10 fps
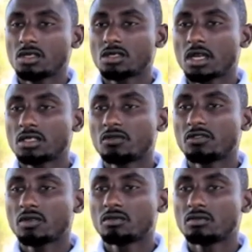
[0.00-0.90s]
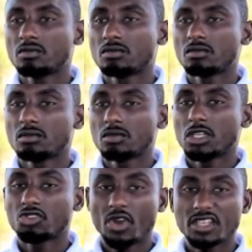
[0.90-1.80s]
Starting from
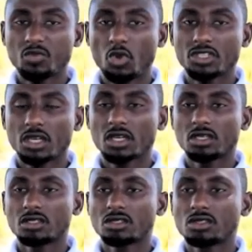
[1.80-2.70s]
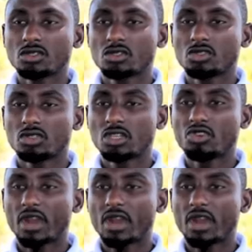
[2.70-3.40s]
the transporter to the